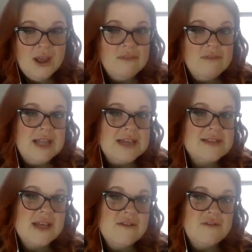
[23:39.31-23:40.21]
of
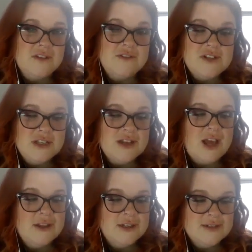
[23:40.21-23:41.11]
less than
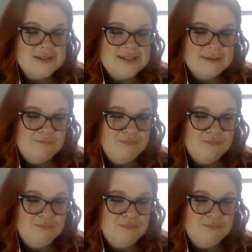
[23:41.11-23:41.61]
$15.